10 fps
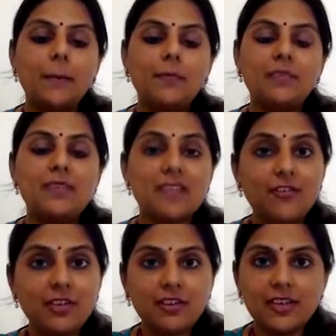
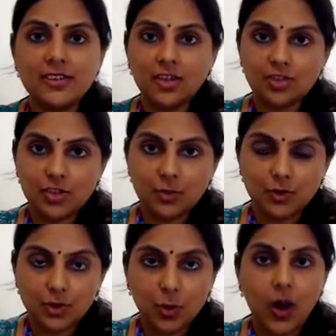Several researchers will
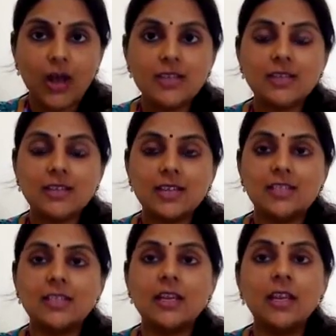show us
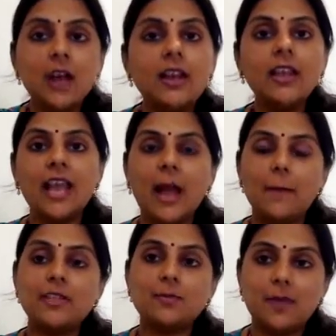that learning
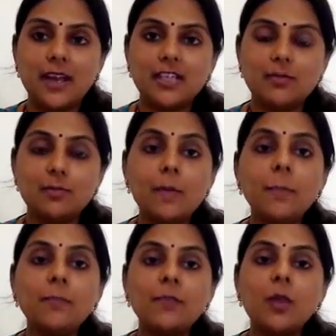happens
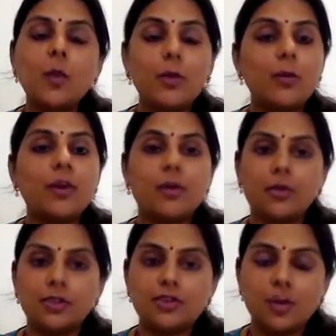maximum when we are
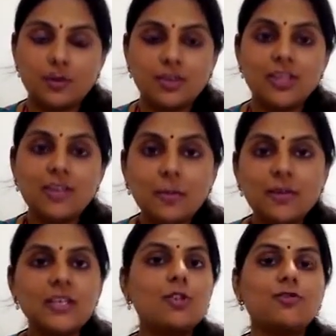on the job. So
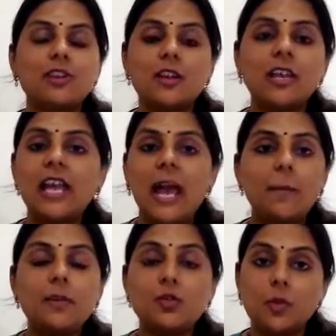70% of our learning
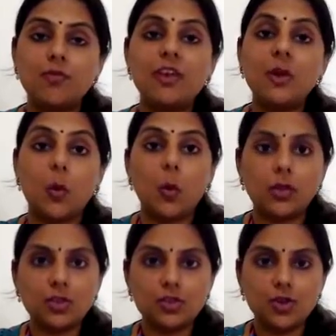happens when we are
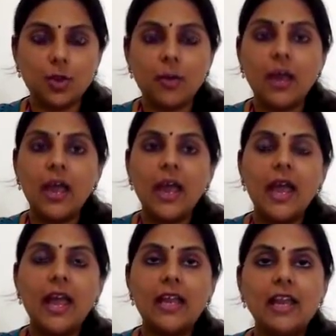on the job.
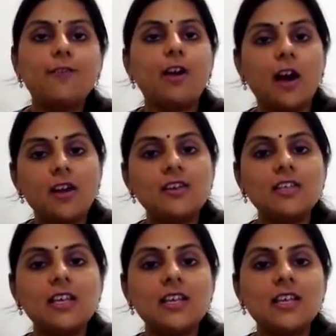And if arts
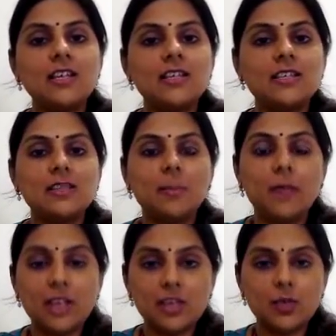is the
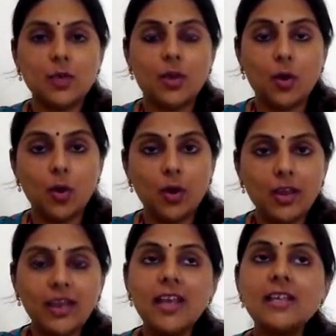place where your
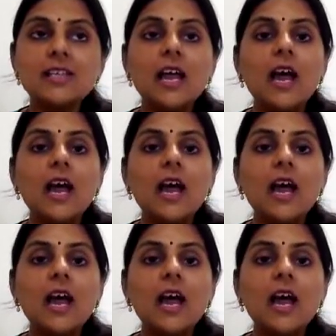calling is,